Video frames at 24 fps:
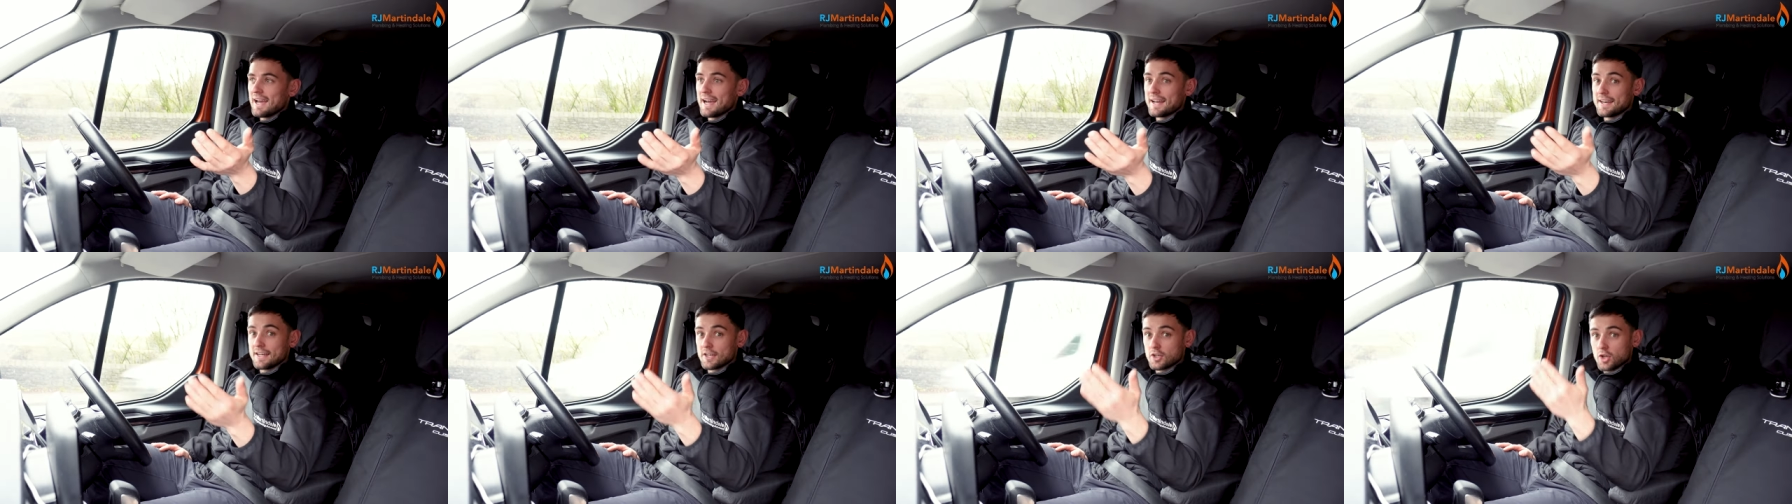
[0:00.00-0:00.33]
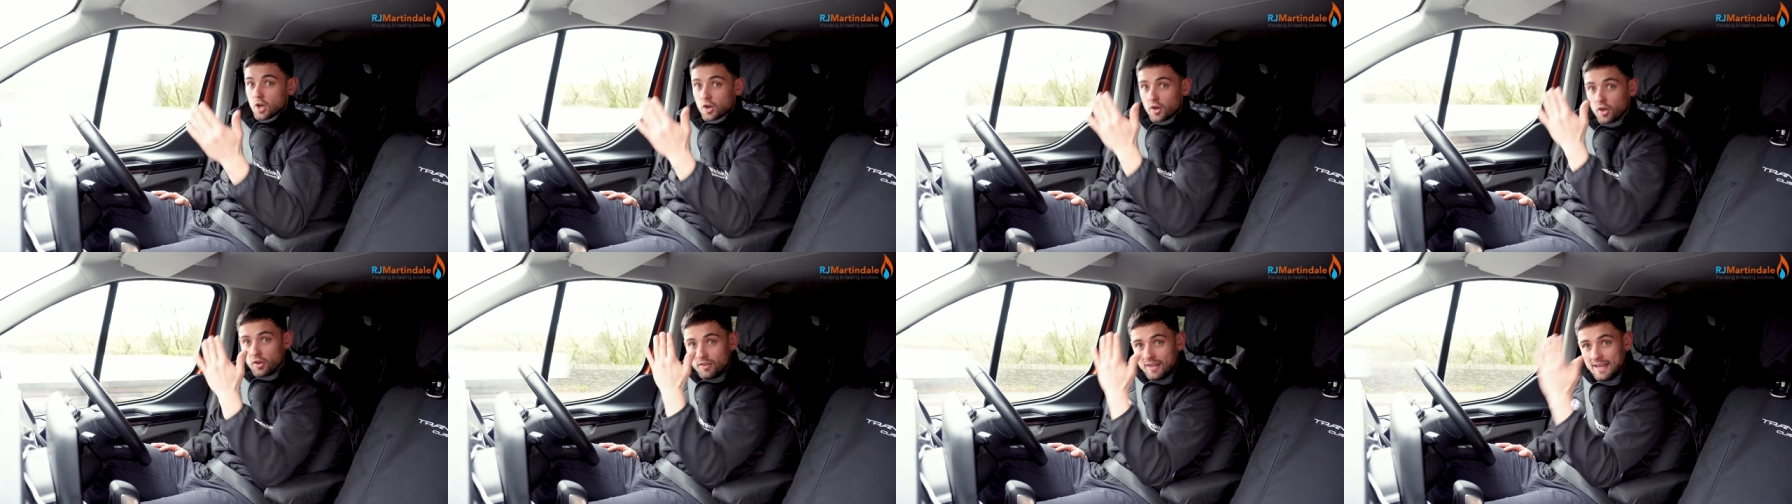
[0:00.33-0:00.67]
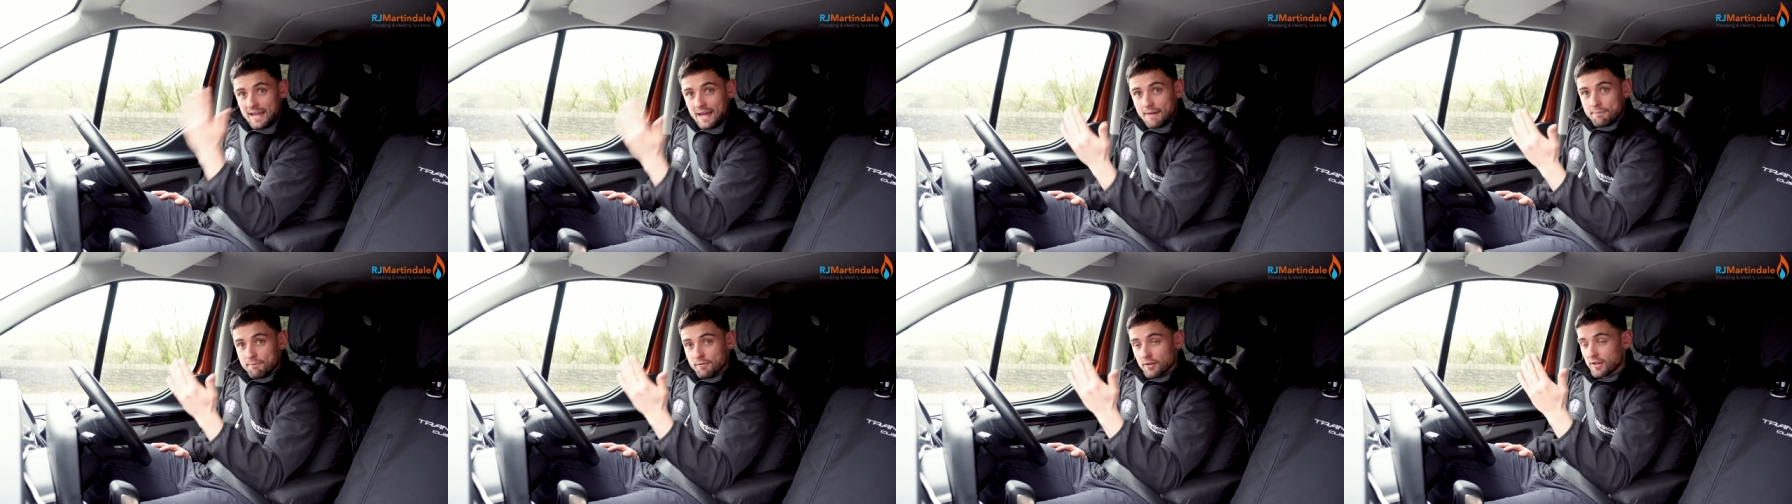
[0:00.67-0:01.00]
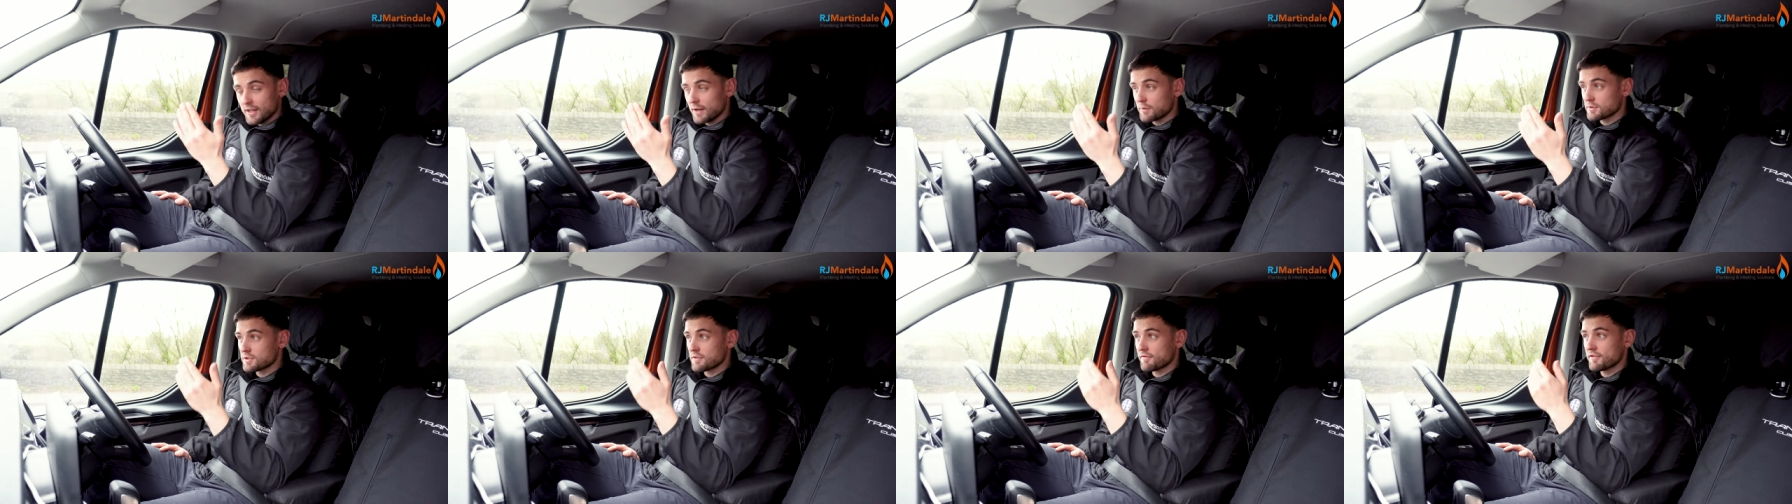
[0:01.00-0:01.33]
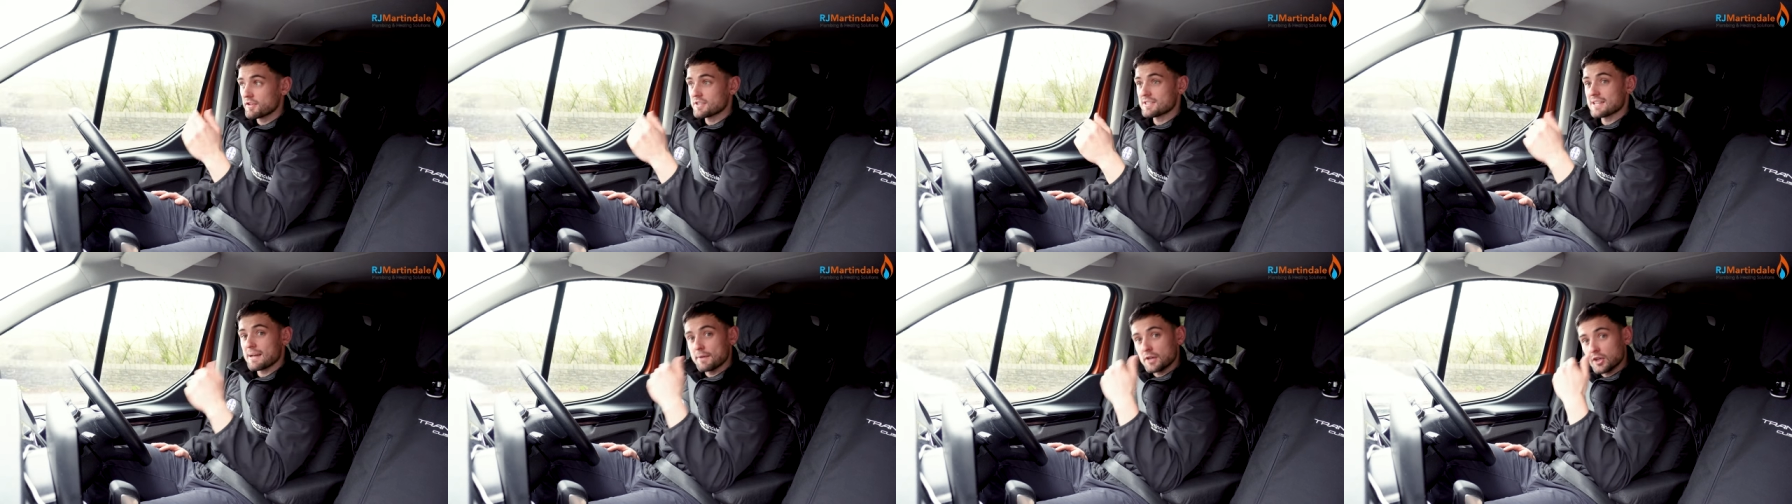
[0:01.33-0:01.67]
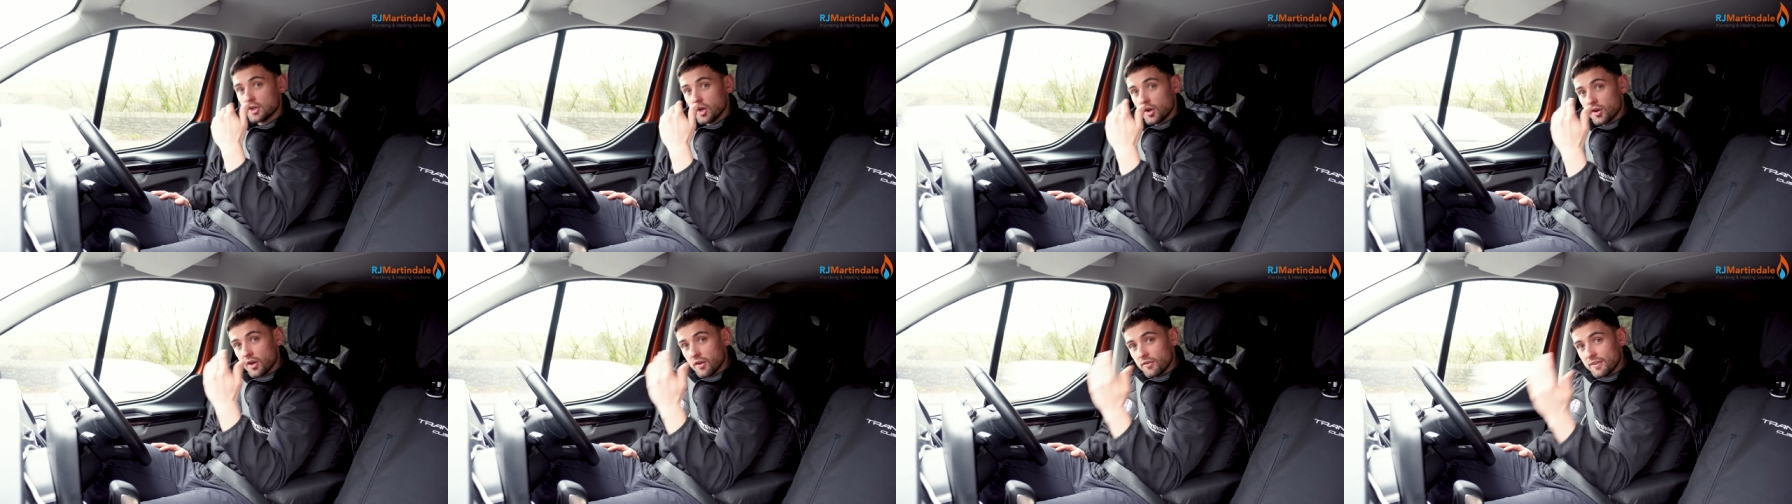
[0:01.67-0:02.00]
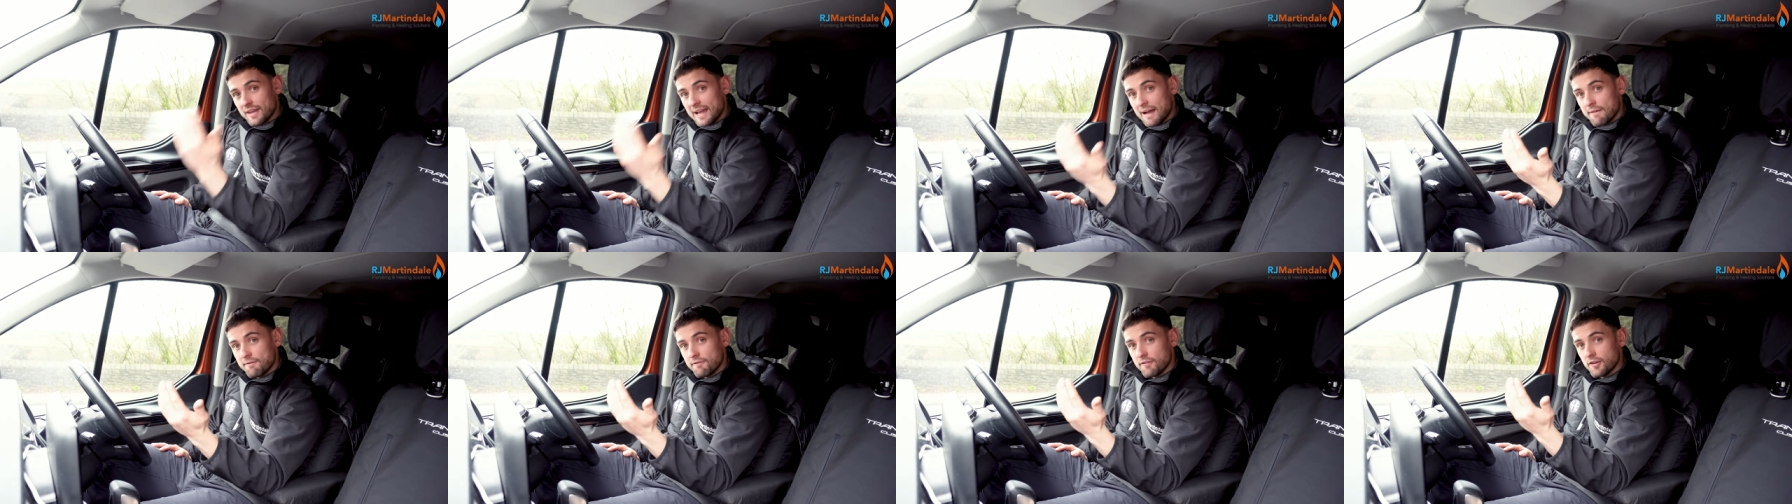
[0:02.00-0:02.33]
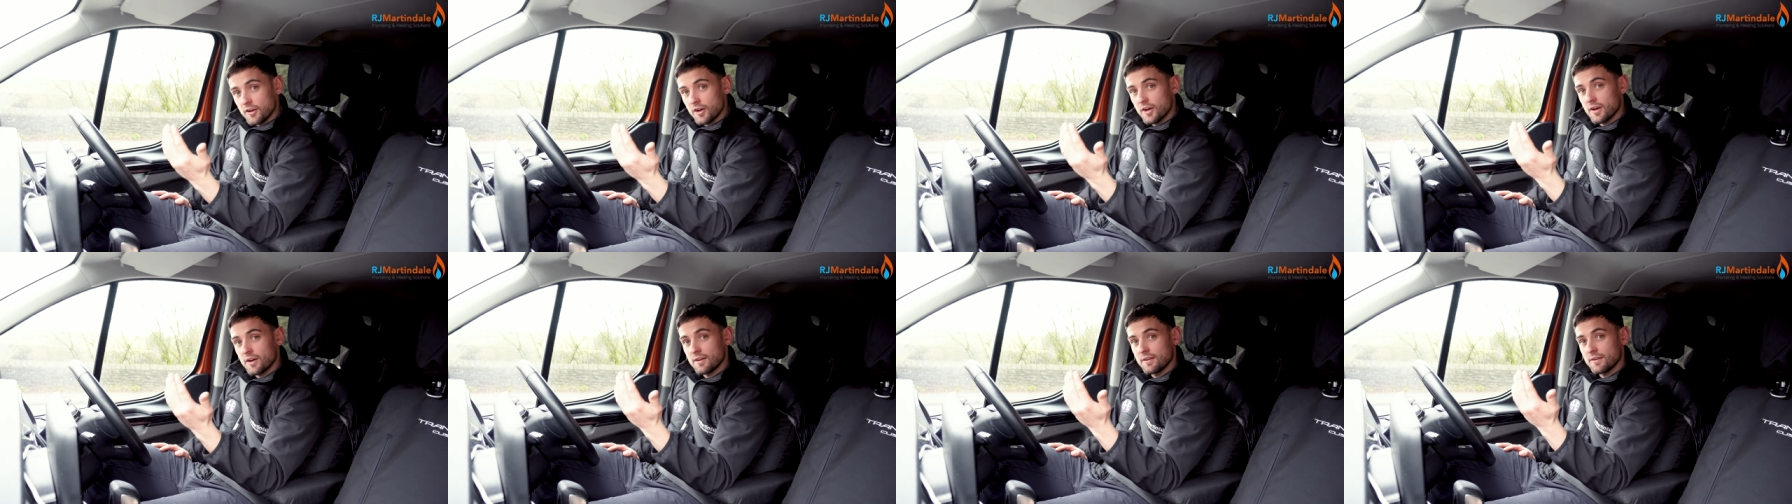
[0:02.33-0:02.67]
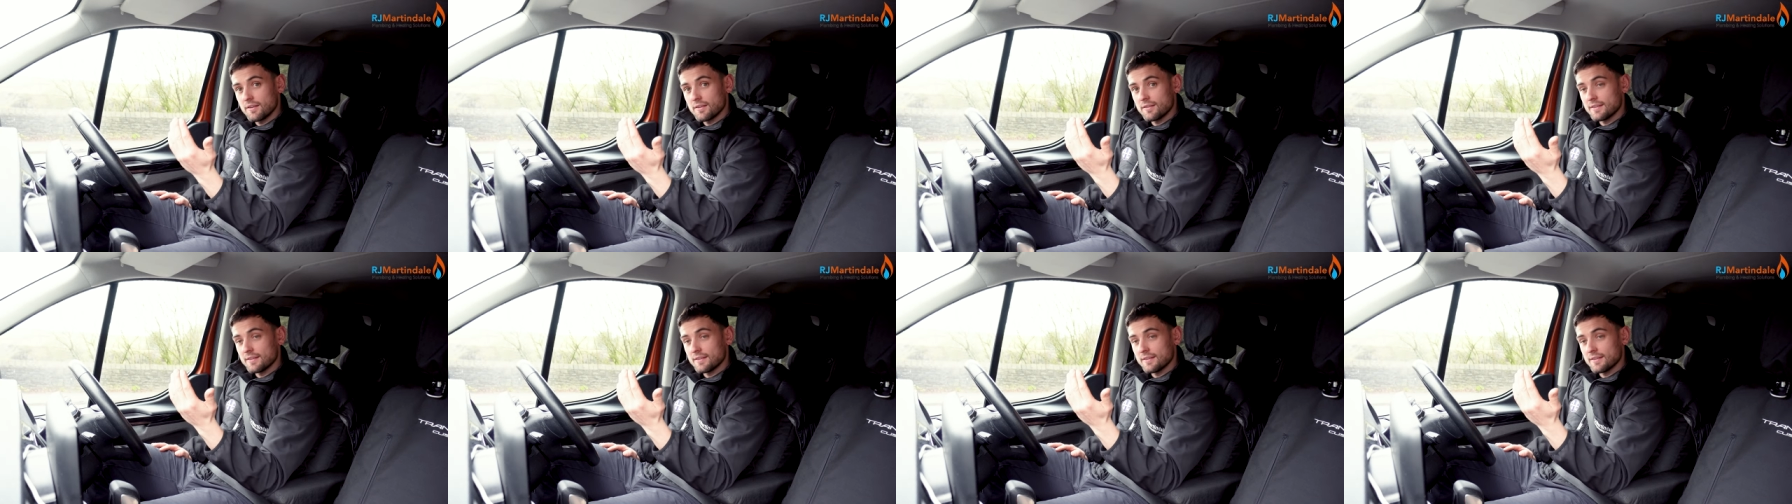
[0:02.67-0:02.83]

And he'd gone on the advert. That was the first time he'd gone on the advert,